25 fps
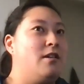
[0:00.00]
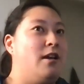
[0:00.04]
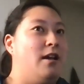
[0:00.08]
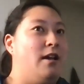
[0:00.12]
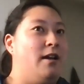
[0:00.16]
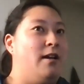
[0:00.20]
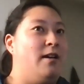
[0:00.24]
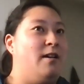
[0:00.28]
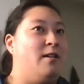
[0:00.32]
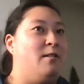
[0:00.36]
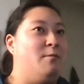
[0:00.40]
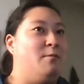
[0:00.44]

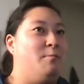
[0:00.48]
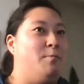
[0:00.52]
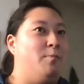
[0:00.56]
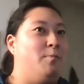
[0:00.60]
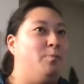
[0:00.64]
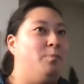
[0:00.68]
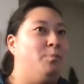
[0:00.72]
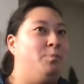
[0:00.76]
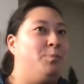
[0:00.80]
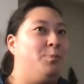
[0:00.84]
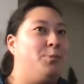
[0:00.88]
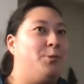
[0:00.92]

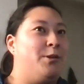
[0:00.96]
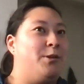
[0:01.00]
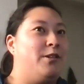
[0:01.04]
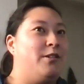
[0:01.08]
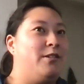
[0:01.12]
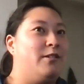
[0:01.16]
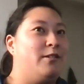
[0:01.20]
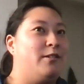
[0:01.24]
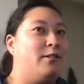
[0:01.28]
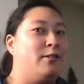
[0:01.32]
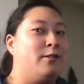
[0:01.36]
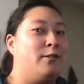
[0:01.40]
Um,
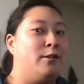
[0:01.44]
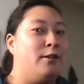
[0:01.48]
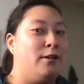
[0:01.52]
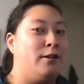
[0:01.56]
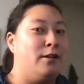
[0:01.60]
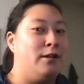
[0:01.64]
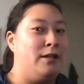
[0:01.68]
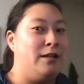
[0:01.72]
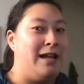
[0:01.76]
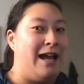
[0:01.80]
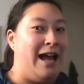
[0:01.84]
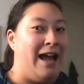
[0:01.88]

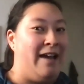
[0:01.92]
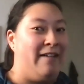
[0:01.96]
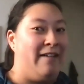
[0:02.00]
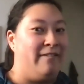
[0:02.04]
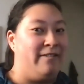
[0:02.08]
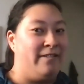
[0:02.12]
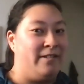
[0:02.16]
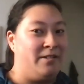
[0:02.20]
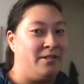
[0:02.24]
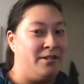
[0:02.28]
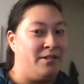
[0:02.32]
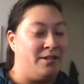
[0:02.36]
good
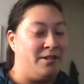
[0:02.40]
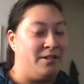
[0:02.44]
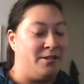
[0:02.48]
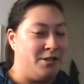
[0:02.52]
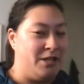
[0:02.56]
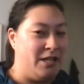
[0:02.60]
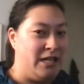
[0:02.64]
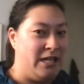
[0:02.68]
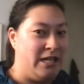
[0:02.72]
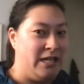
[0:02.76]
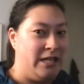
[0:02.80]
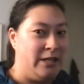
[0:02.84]

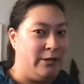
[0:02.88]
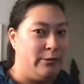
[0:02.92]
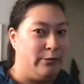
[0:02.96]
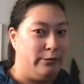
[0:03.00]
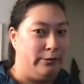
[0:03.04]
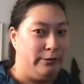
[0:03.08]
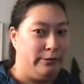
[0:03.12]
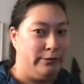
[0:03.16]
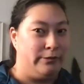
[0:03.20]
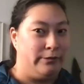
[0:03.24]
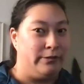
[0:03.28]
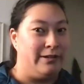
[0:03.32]
advocacy
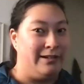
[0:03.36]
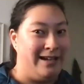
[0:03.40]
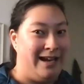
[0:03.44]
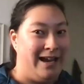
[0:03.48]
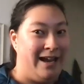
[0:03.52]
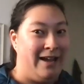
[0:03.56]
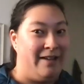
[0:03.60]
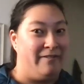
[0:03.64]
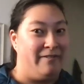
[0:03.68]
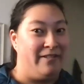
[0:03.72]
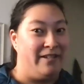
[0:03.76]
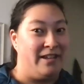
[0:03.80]
or good
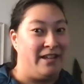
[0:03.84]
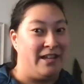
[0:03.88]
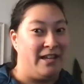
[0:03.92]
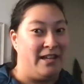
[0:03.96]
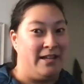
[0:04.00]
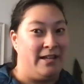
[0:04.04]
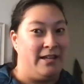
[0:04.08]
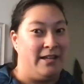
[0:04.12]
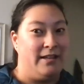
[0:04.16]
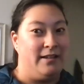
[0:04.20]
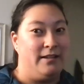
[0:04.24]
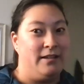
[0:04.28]

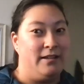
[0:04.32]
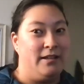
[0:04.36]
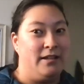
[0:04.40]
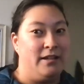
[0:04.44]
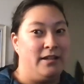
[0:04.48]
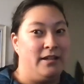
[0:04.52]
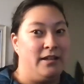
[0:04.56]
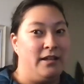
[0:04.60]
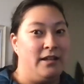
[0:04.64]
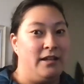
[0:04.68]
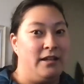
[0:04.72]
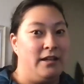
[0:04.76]
advocate
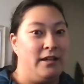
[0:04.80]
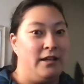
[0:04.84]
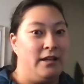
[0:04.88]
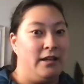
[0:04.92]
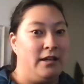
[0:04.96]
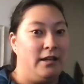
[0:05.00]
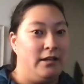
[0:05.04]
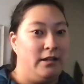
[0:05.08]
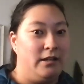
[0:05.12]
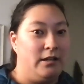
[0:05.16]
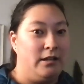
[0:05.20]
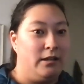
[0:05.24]

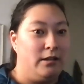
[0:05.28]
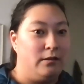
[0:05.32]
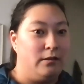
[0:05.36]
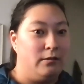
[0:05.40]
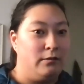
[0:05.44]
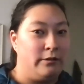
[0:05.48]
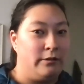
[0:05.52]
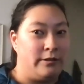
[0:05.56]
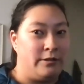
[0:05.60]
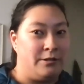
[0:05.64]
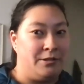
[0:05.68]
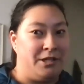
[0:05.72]

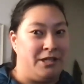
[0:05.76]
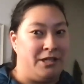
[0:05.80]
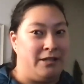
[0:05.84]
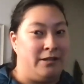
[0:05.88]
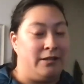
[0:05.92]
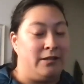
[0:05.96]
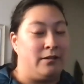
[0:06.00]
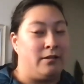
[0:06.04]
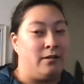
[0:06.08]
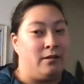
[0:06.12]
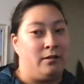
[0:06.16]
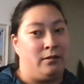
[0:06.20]
looks at
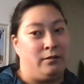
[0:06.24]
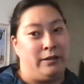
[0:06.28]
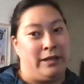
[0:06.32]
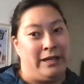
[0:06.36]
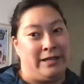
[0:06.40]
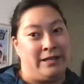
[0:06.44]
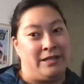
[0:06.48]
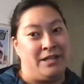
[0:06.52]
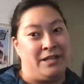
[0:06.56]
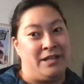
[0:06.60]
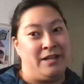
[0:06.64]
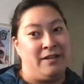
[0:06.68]
the
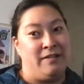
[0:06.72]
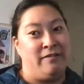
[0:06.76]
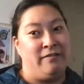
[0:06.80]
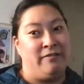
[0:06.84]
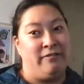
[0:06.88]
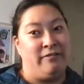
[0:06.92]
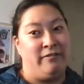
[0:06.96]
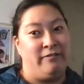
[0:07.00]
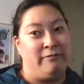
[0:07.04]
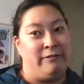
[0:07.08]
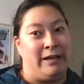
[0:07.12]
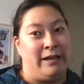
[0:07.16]
collective
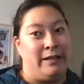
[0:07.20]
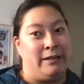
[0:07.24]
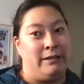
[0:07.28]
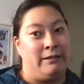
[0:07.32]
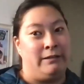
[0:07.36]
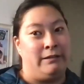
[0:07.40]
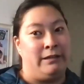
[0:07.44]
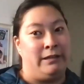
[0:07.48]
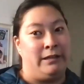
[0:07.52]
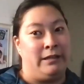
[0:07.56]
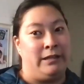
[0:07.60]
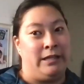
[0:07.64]
rather
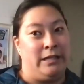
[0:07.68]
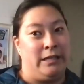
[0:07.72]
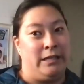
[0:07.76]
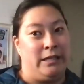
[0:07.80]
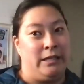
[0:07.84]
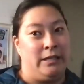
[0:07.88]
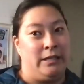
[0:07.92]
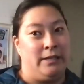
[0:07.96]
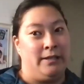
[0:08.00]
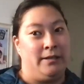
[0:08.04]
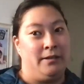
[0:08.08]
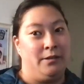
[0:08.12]

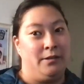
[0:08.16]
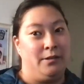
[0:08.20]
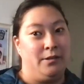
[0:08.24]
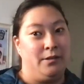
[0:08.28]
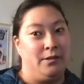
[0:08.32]
than